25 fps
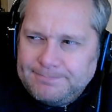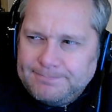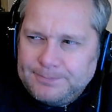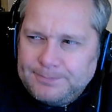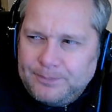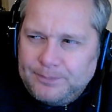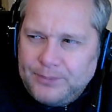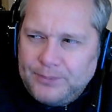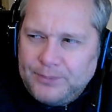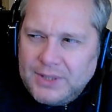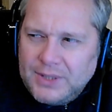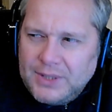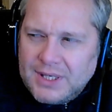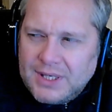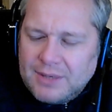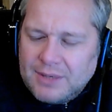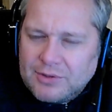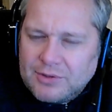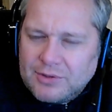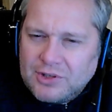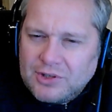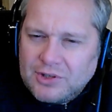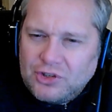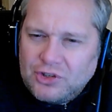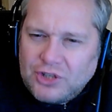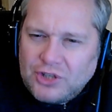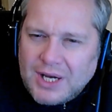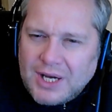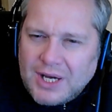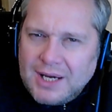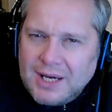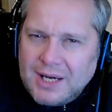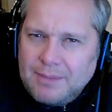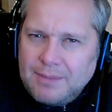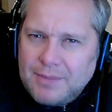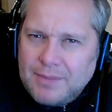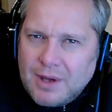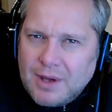it's a
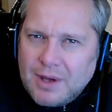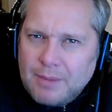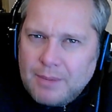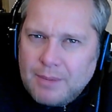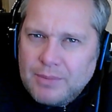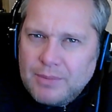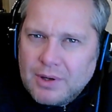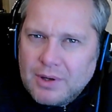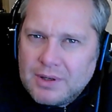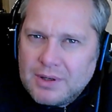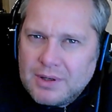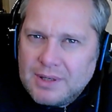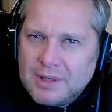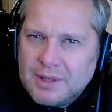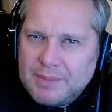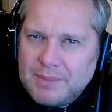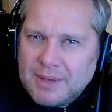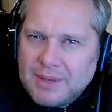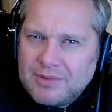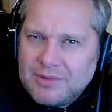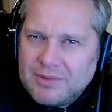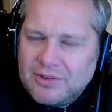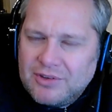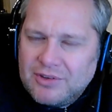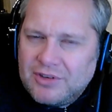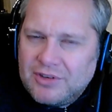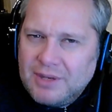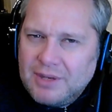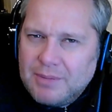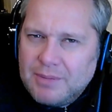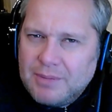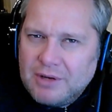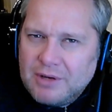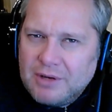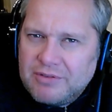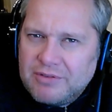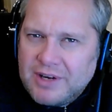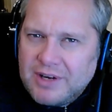shame that I'm not going to be able to see
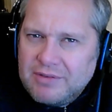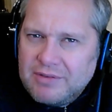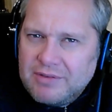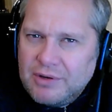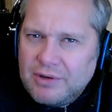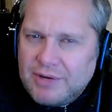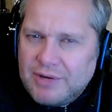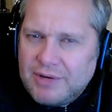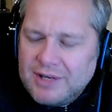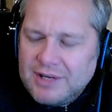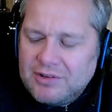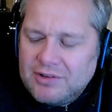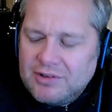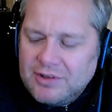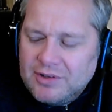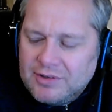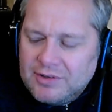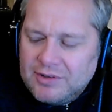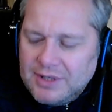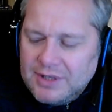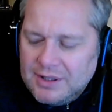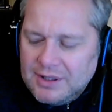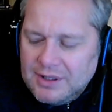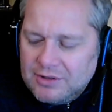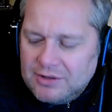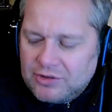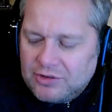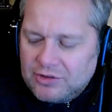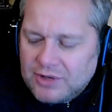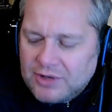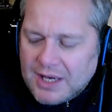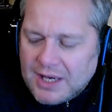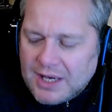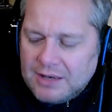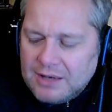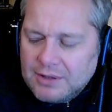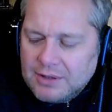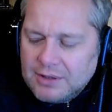my favourite races in this
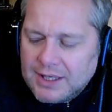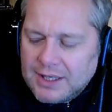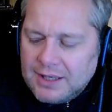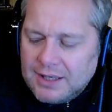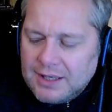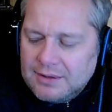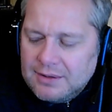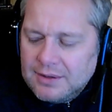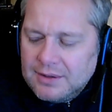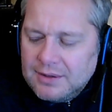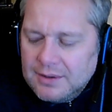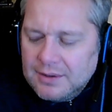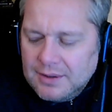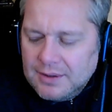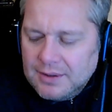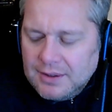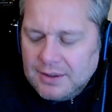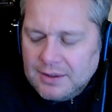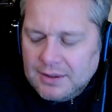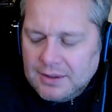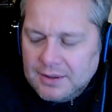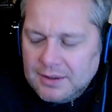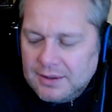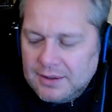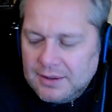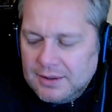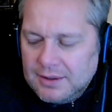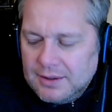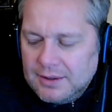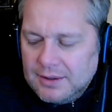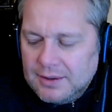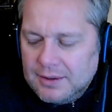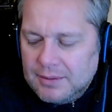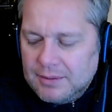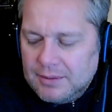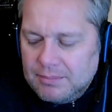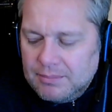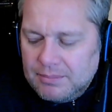scale again.
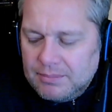Well,